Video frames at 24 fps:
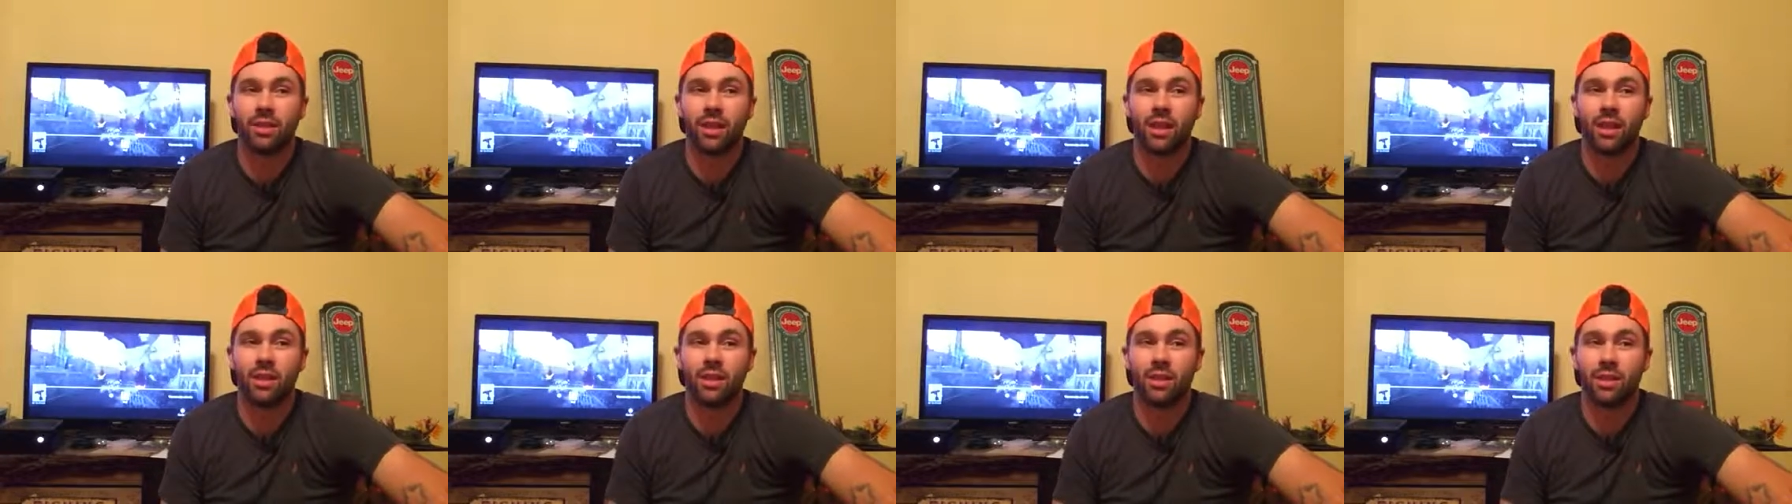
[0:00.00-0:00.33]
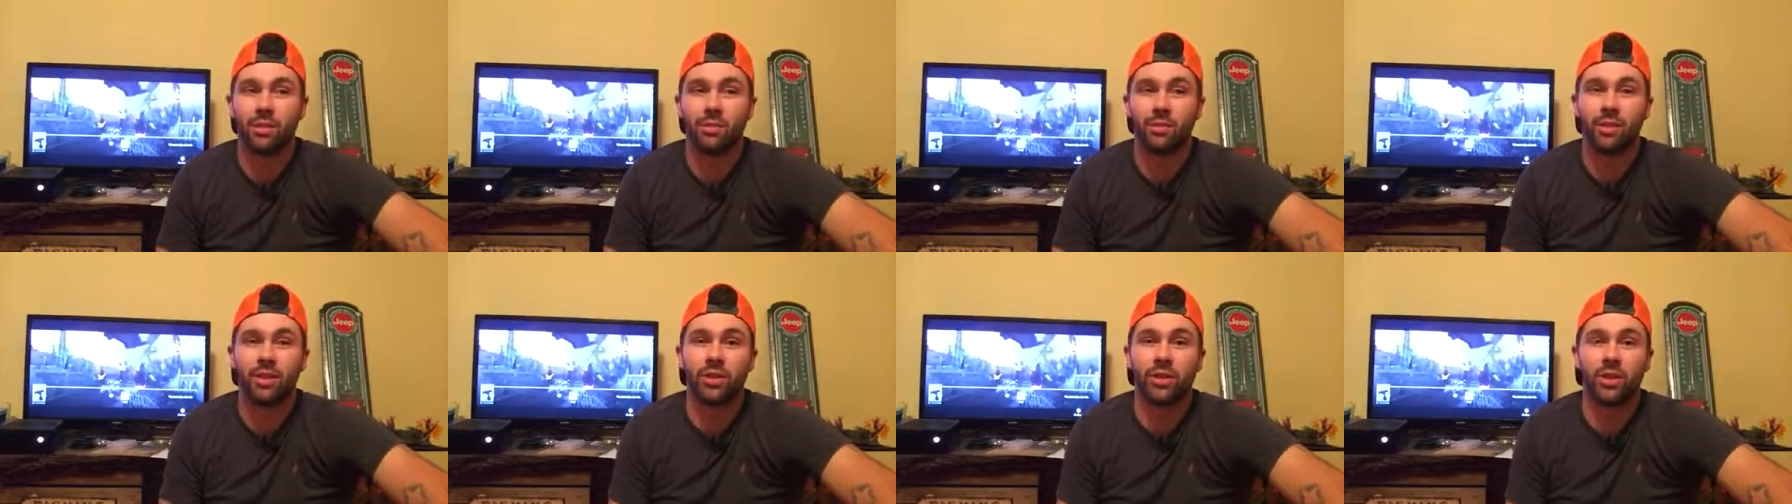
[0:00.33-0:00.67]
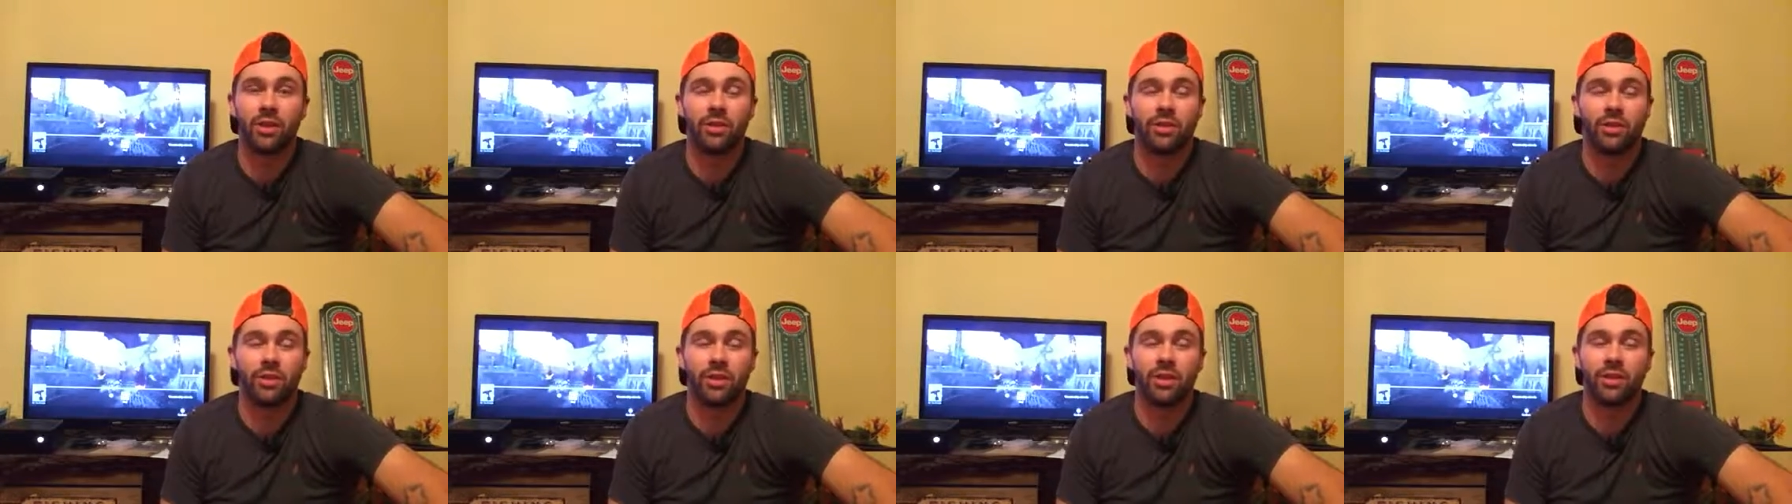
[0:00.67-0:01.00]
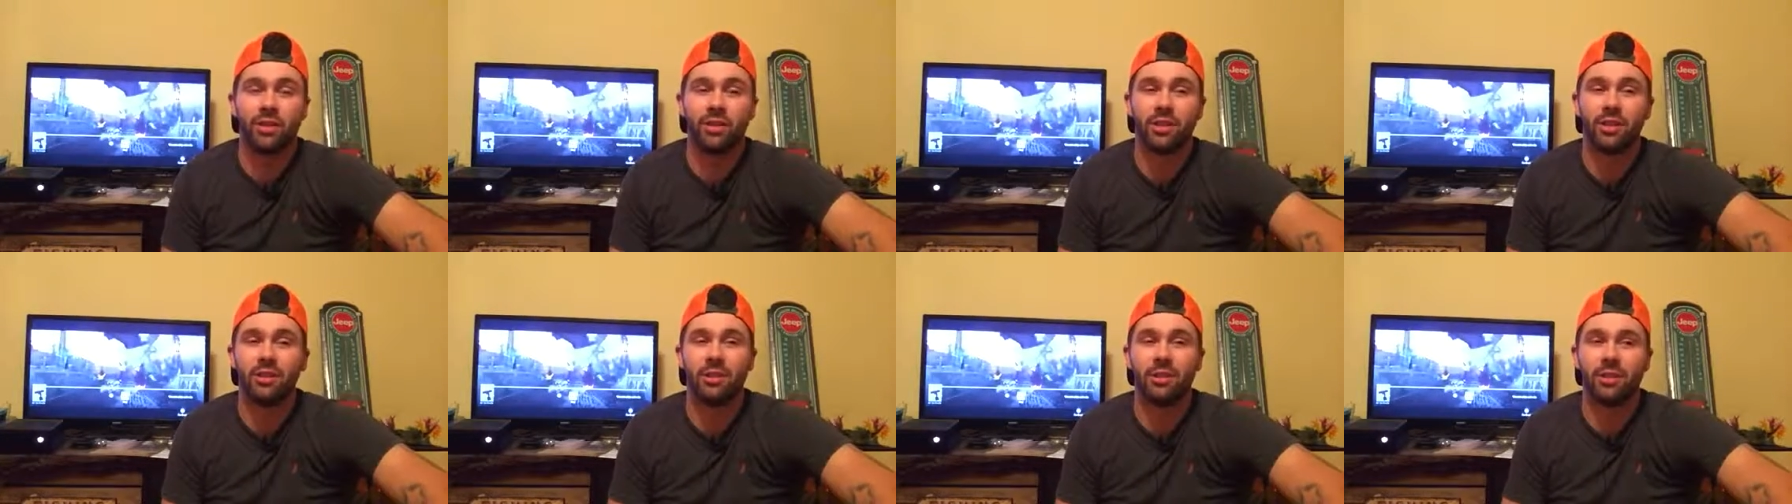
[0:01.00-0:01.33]
I like it when church
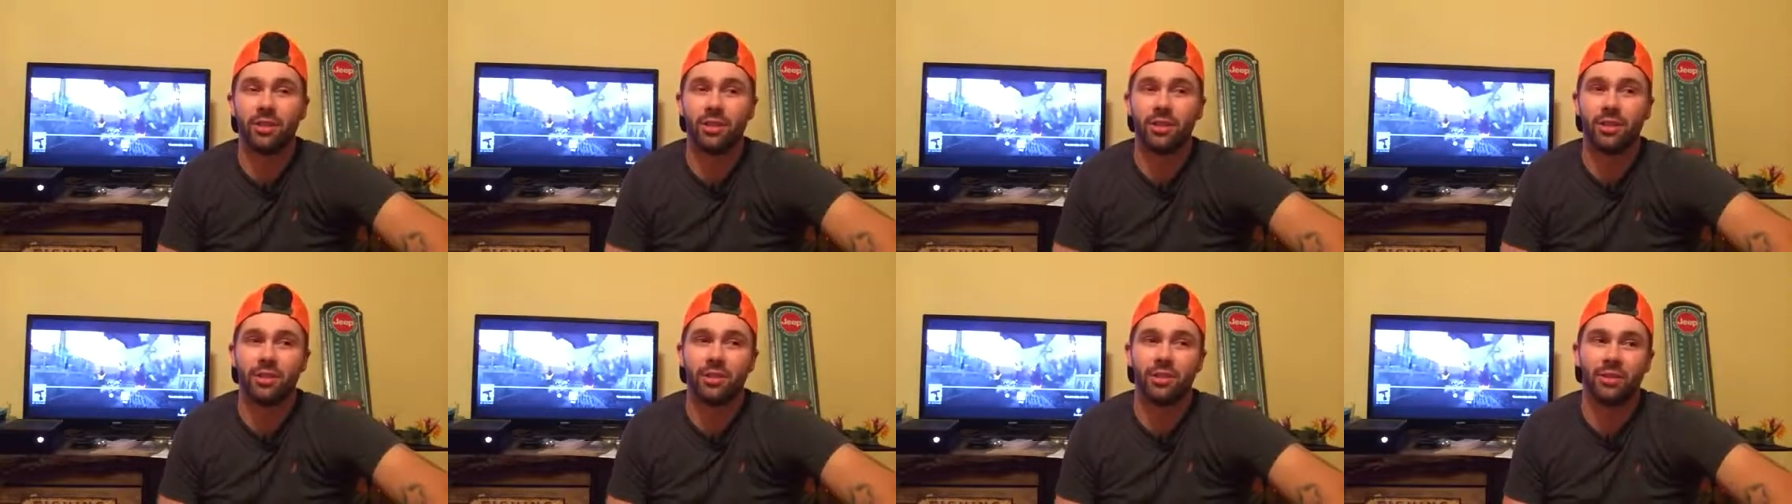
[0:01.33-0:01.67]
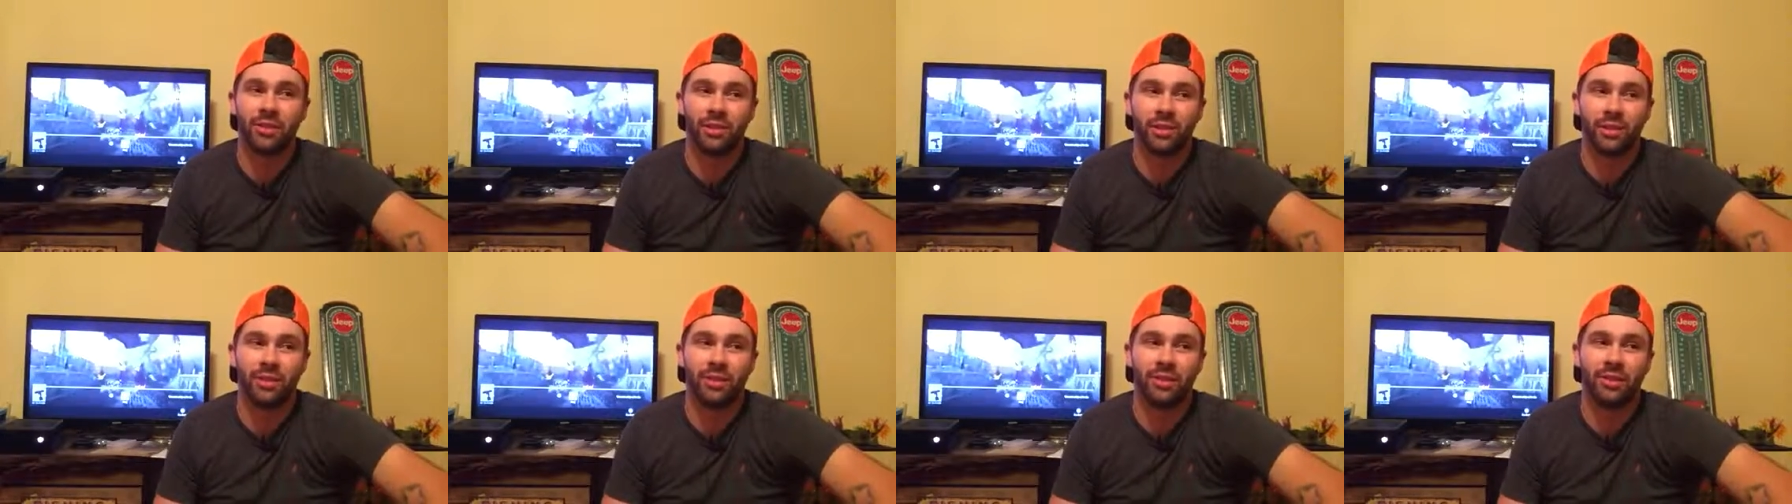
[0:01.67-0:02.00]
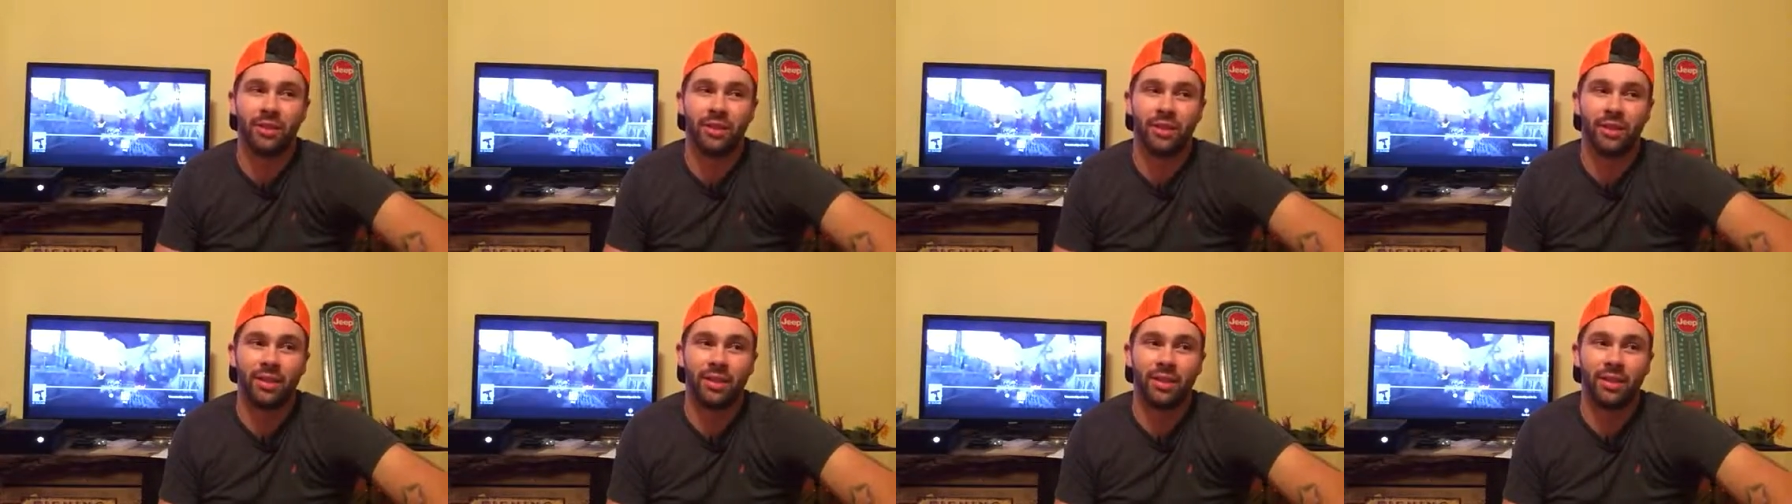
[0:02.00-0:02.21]
does those too. So.